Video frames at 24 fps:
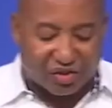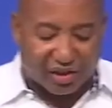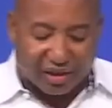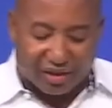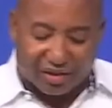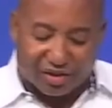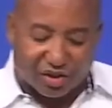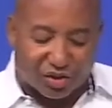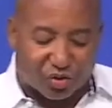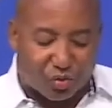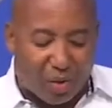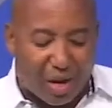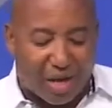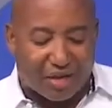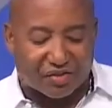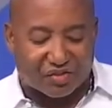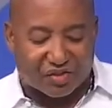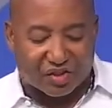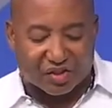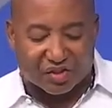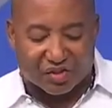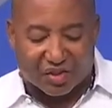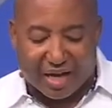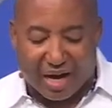Jesus.
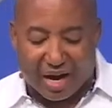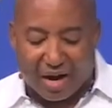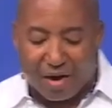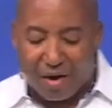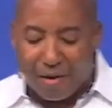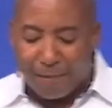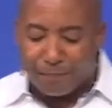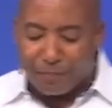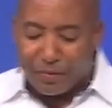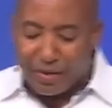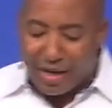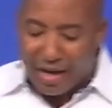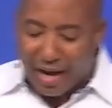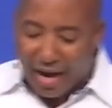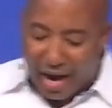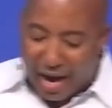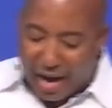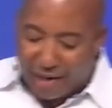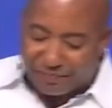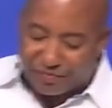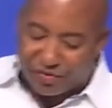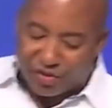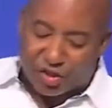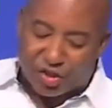Watch this now.
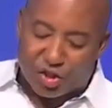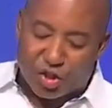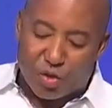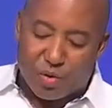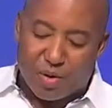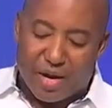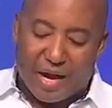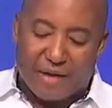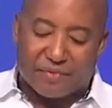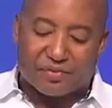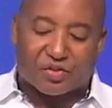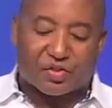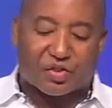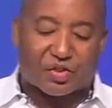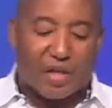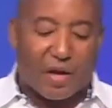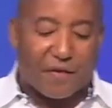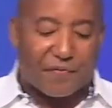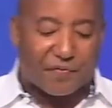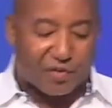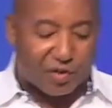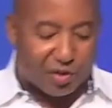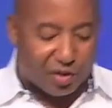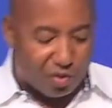After you have
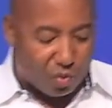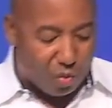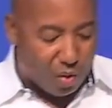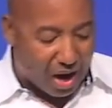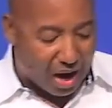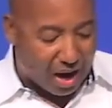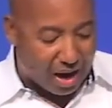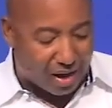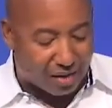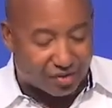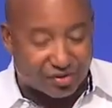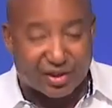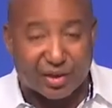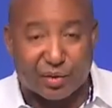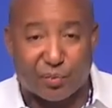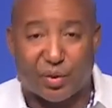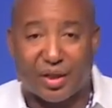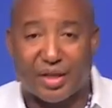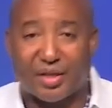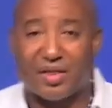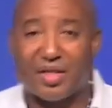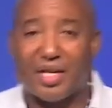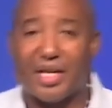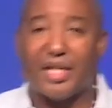suffered a while. See,
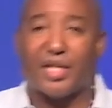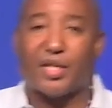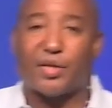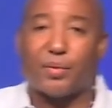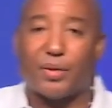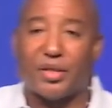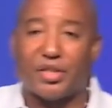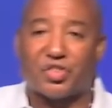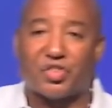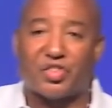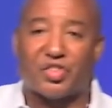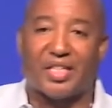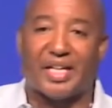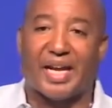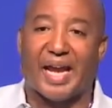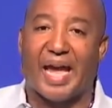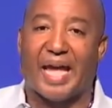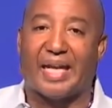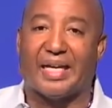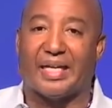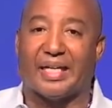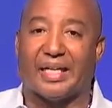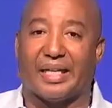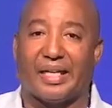we think
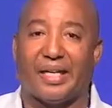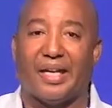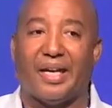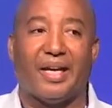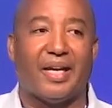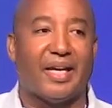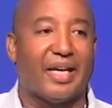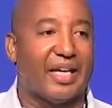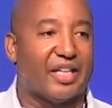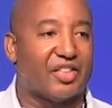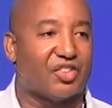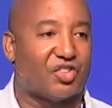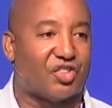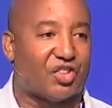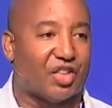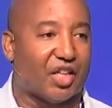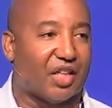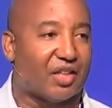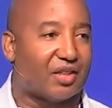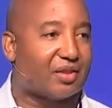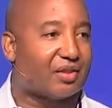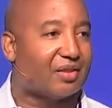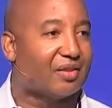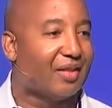Christianity is
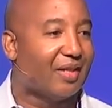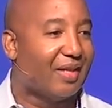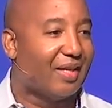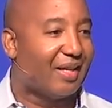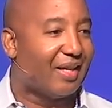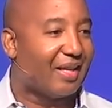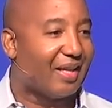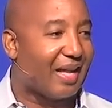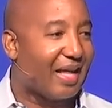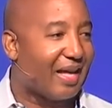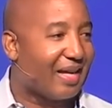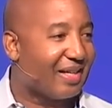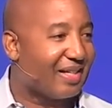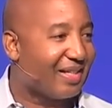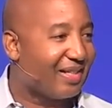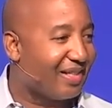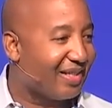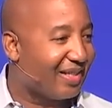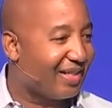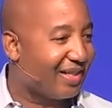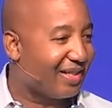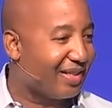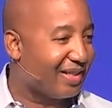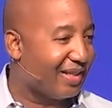just
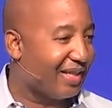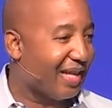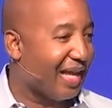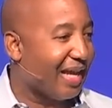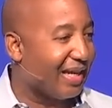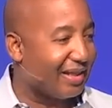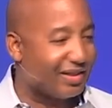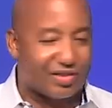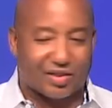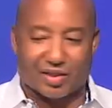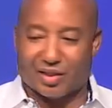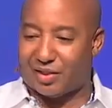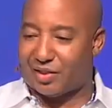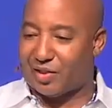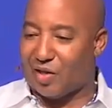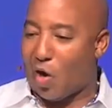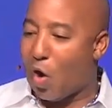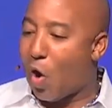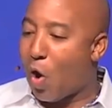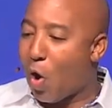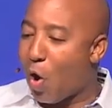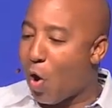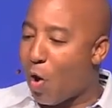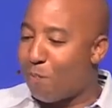microwave. Like just
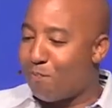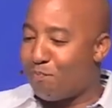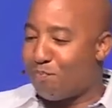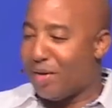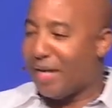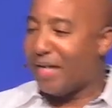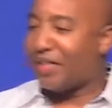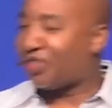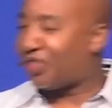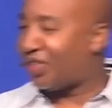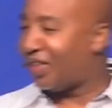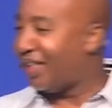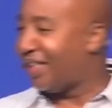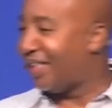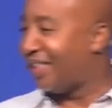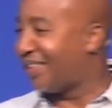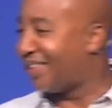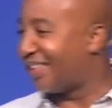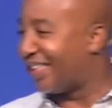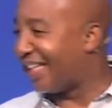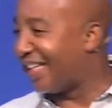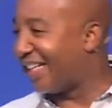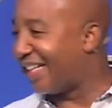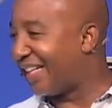all
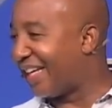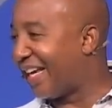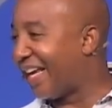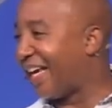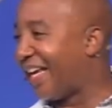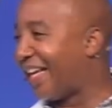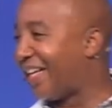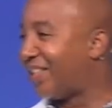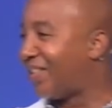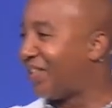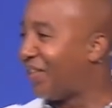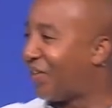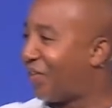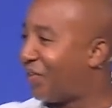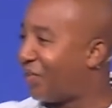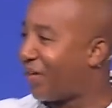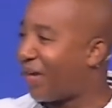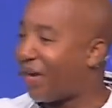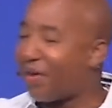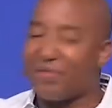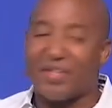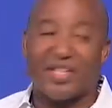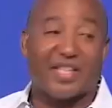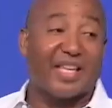blessings and you know,
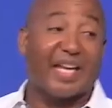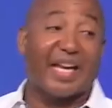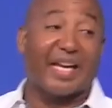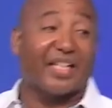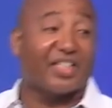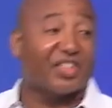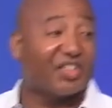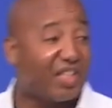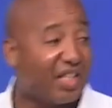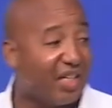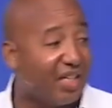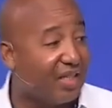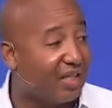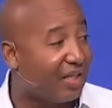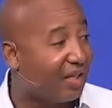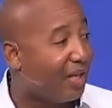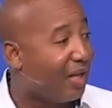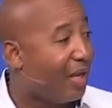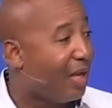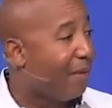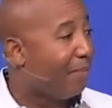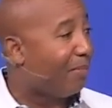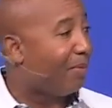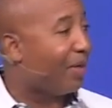everything is good.
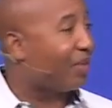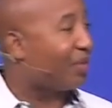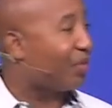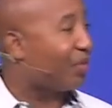Popcorn.